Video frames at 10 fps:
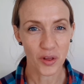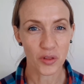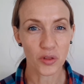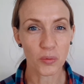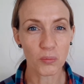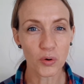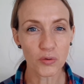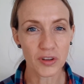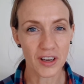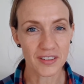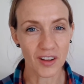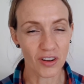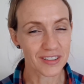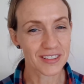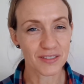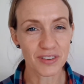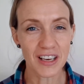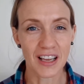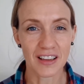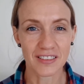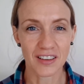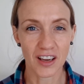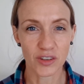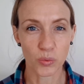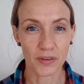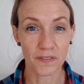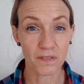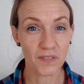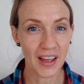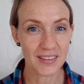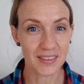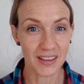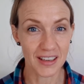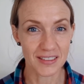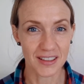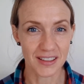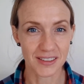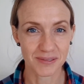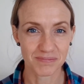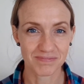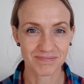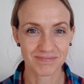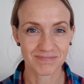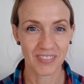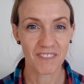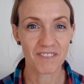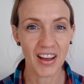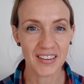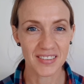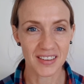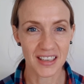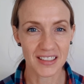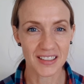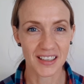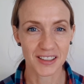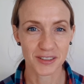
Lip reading: The movie I saw on TV last night was fascinating. Fascinating.